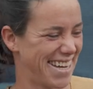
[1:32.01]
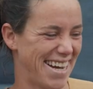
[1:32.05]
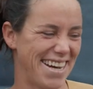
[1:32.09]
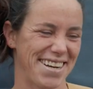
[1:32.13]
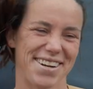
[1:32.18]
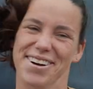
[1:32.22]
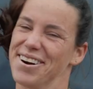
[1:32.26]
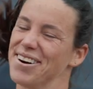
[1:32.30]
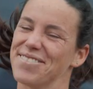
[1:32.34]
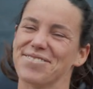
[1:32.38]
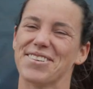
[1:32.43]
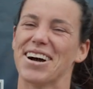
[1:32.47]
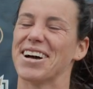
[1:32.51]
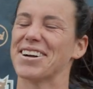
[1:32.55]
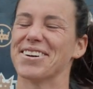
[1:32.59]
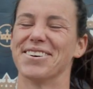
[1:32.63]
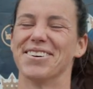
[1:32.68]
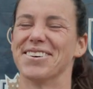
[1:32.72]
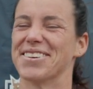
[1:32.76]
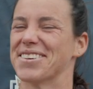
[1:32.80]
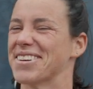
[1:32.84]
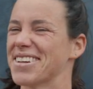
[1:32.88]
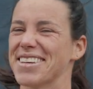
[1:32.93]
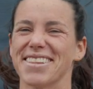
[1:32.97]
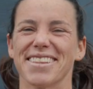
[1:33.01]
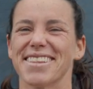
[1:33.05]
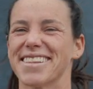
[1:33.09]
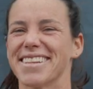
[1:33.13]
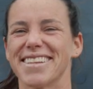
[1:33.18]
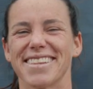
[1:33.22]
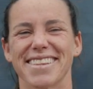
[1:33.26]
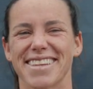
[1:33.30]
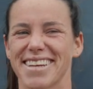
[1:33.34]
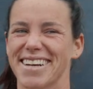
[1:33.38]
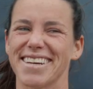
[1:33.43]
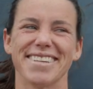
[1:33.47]
Yeah, no, I'm not old.
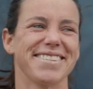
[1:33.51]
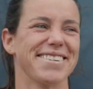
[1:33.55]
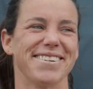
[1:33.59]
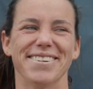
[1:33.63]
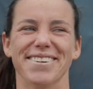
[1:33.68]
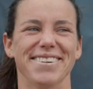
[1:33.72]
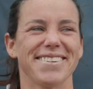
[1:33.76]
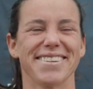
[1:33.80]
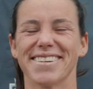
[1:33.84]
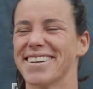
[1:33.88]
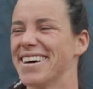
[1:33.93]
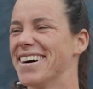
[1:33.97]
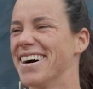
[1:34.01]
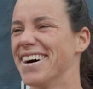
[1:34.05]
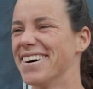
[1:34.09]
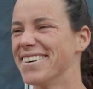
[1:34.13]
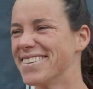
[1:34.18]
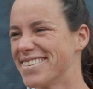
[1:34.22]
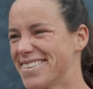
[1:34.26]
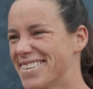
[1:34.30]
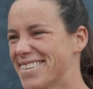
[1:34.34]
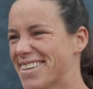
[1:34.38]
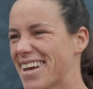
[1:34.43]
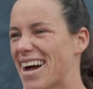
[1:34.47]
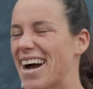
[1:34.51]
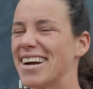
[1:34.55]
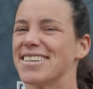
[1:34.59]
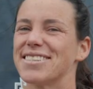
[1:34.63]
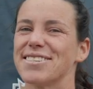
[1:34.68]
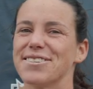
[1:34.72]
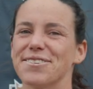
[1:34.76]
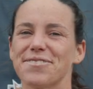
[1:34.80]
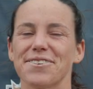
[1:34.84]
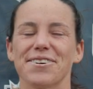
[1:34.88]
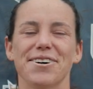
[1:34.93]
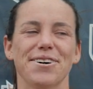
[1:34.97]
Then I don't, no. I
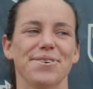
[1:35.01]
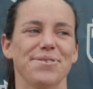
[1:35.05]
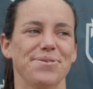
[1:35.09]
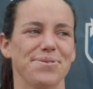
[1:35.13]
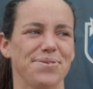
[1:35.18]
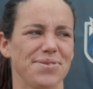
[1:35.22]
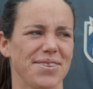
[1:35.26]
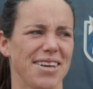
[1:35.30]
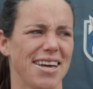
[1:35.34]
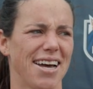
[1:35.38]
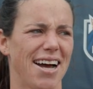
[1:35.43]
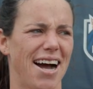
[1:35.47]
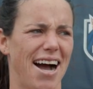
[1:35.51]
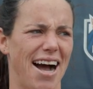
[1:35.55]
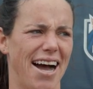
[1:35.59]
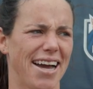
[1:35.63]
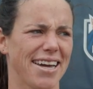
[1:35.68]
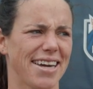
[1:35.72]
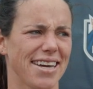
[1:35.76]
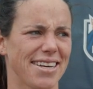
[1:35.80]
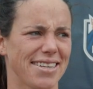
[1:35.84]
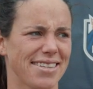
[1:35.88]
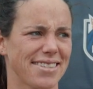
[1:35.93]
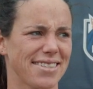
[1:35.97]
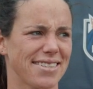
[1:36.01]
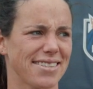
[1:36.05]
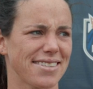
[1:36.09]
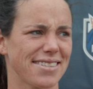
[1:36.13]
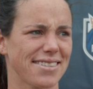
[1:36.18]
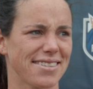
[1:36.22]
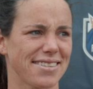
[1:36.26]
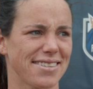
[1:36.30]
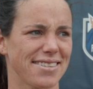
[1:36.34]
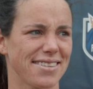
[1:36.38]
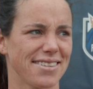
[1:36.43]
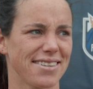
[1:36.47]
do feel, I guess,
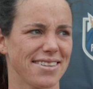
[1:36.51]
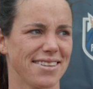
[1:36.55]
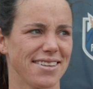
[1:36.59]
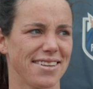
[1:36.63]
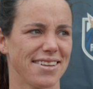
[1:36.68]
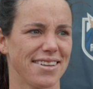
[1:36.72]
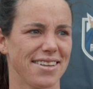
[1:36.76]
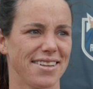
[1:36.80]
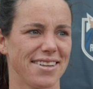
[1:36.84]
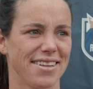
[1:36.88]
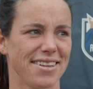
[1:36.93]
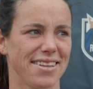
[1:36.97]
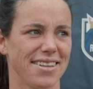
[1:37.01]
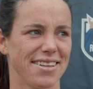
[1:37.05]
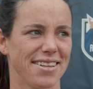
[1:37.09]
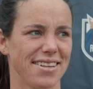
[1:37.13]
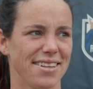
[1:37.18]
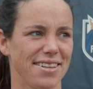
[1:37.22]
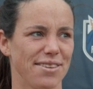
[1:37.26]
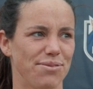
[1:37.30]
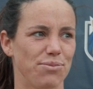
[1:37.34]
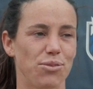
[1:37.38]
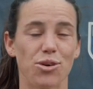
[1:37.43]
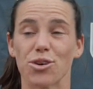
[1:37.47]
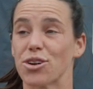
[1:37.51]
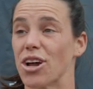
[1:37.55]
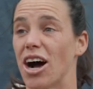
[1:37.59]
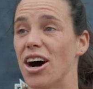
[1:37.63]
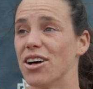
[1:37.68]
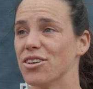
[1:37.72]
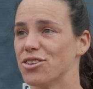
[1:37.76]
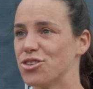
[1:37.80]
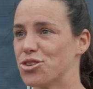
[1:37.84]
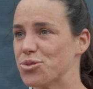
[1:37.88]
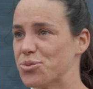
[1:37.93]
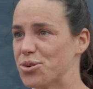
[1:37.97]
more
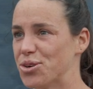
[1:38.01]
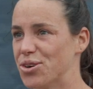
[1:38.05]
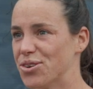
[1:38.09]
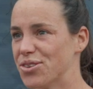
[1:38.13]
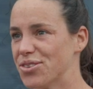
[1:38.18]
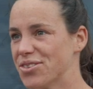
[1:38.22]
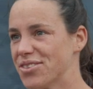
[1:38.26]
knowledgeable.